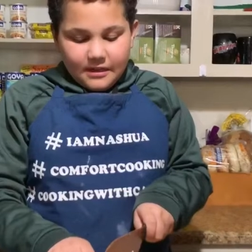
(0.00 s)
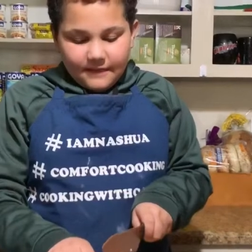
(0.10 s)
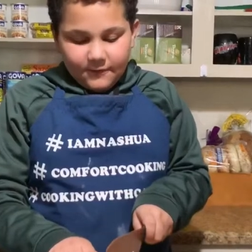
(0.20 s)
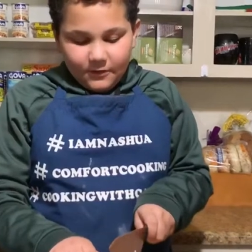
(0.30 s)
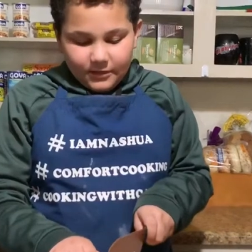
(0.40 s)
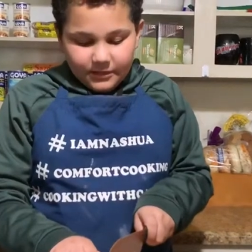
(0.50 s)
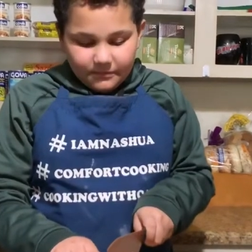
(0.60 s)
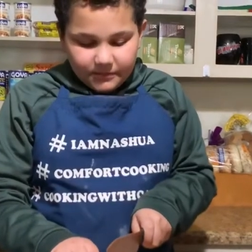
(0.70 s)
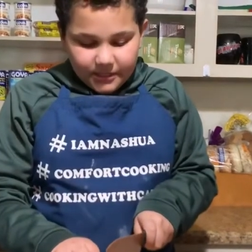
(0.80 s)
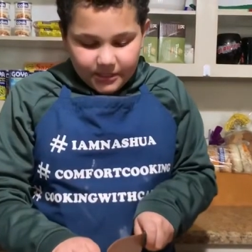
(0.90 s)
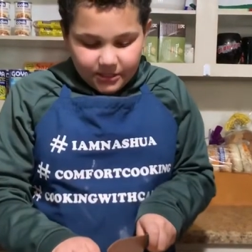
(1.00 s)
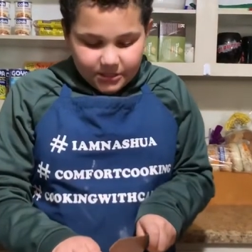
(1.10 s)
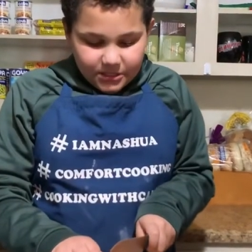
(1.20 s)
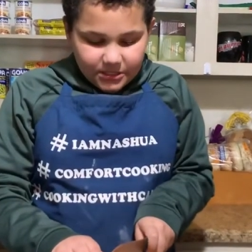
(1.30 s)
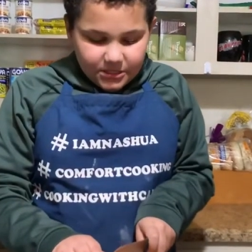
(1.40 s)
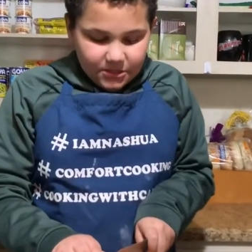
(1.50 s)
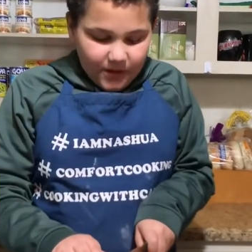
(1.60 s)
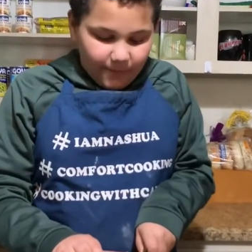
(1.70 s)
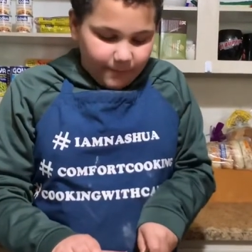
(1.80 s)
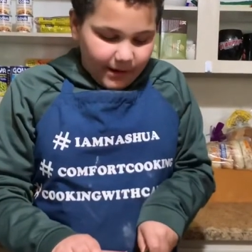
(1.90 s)
if you want them thicker, then you
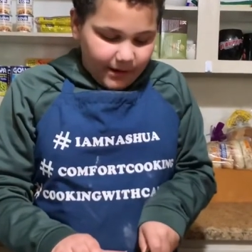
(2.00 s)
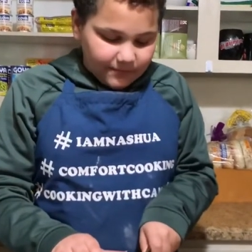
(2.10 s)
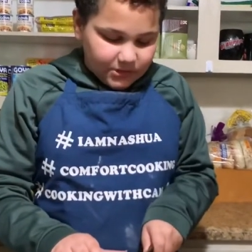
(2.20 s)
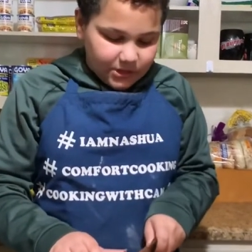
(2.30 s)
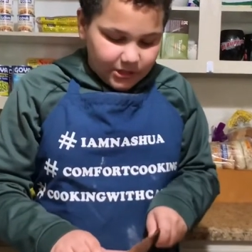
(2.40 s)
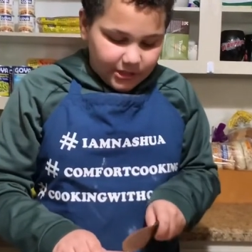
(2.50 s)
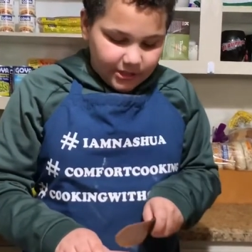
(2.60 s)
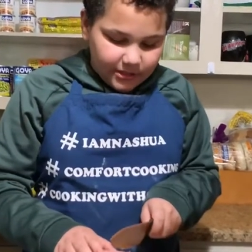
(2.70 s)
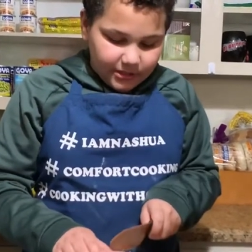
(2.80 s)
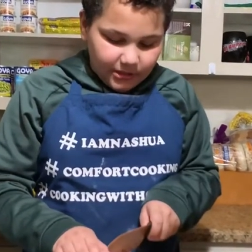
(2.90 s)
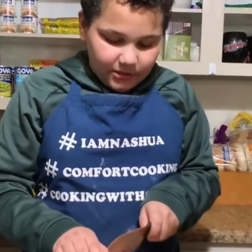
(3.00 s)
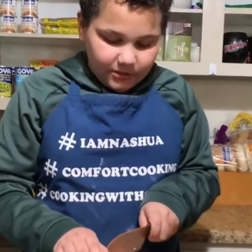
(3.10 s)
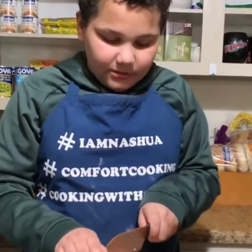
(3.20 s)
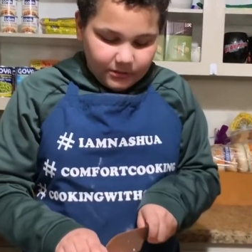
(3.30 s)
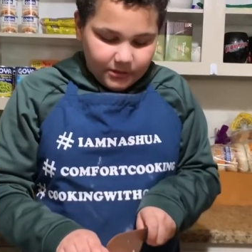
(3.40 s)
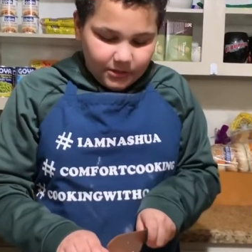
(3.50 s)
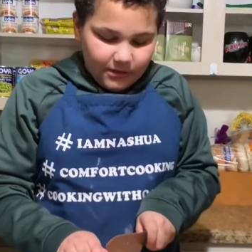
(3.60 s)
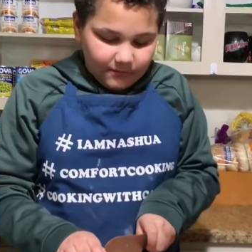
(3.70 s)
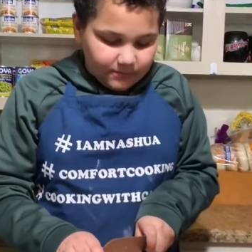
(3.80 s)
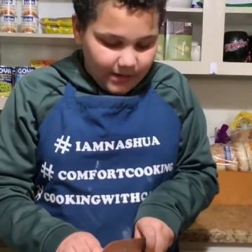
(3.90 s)
have, might have to cut it a little.
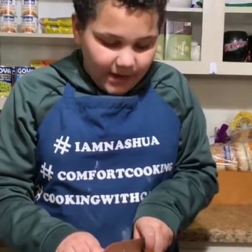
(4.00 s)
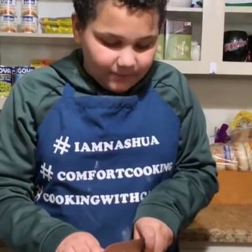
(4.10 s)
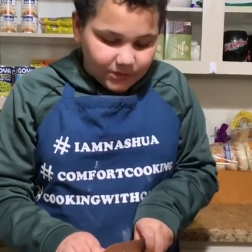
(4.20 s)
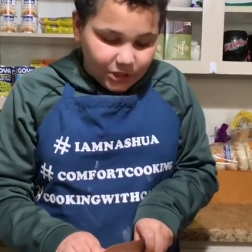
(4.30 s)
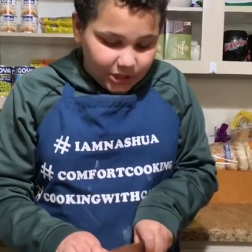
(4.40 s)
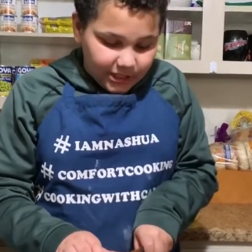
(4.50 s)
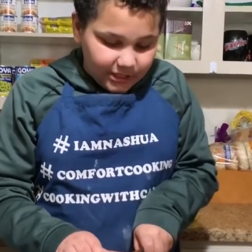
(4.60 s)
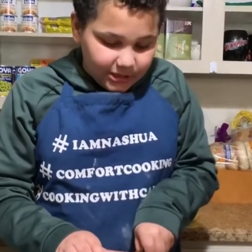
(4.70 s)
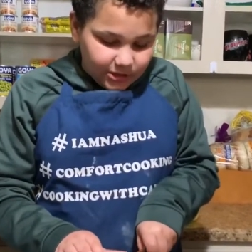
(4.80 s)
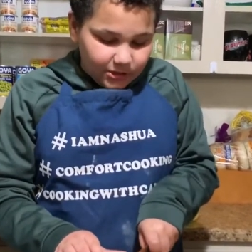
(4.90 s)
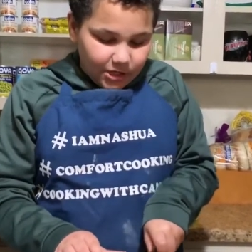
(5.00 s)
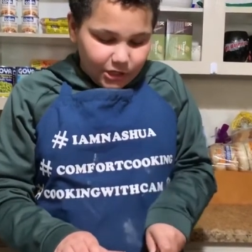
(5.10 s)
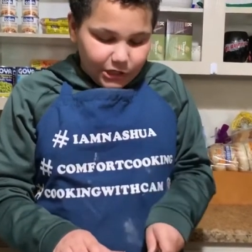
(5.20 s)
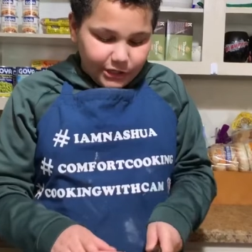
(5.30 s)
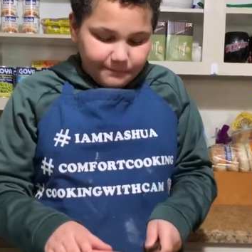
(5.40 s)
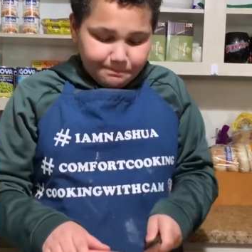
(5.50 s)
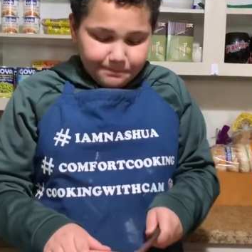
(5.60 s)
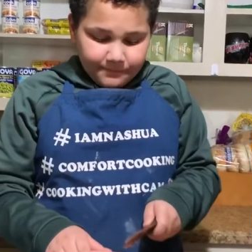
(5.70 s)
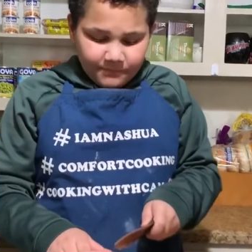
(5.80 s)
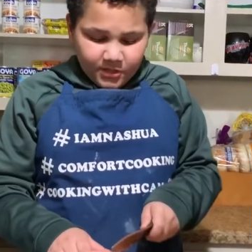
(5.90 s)
You have, might have to cook it a little longer.
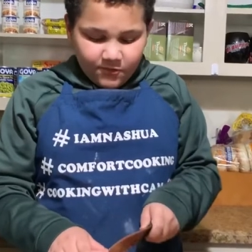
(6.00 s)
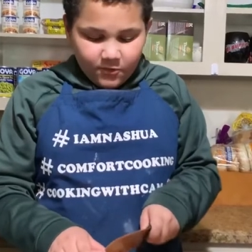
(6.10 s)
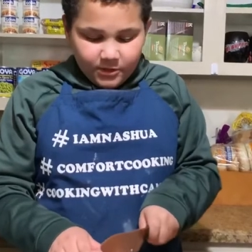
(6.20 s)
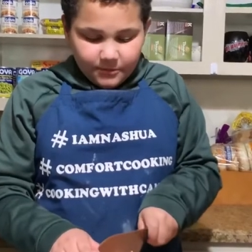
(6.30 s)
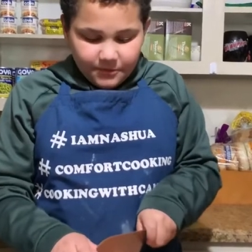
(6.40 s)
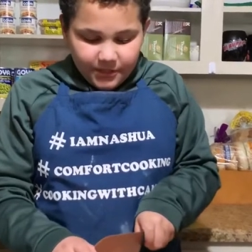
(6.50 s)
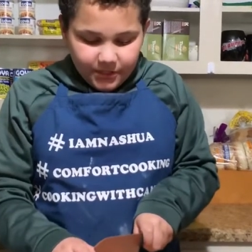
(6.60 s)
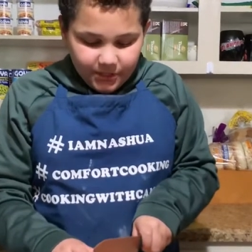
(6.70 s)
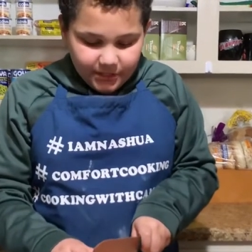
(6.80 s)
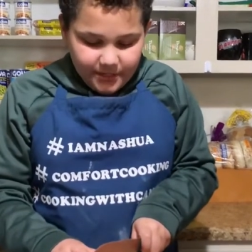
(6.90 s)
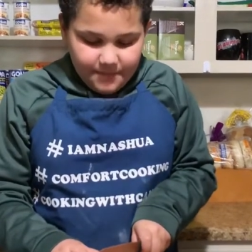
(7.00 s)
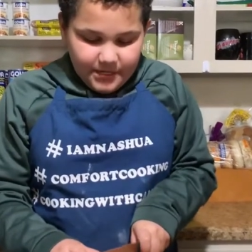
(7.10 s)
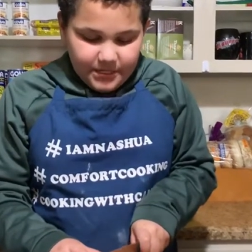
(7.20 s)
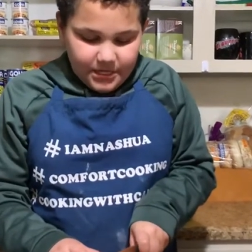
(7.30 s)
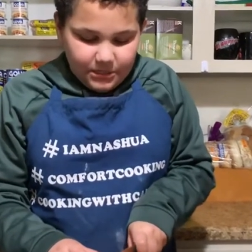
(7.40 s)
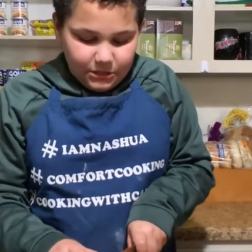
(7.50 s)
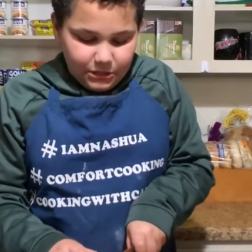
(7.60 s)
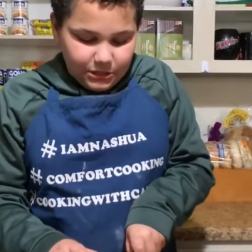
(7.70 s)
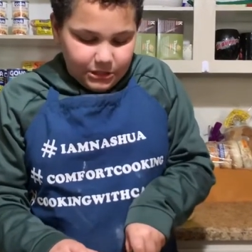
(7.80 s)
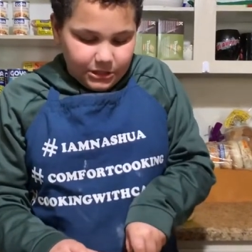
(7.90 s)
But if you want them thinner, they might take a
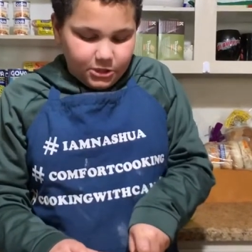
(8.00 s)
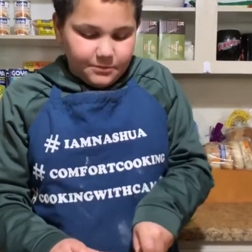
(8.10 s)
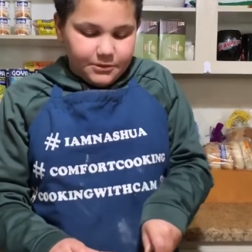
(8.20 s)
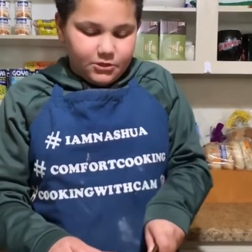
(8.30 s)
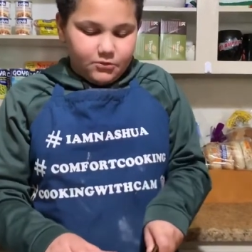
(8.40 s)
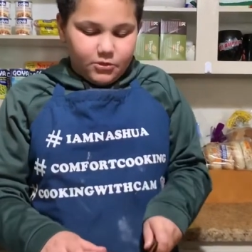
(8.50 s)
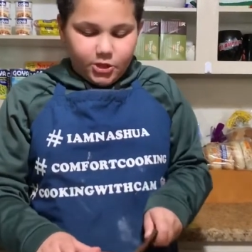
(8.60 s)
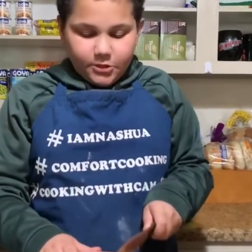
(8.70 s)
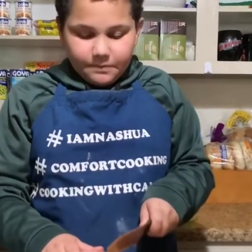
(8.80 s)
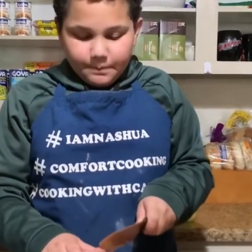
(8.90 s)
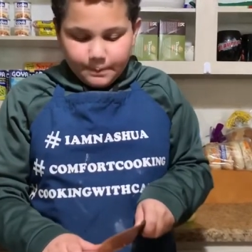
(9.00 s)
little bit shorter.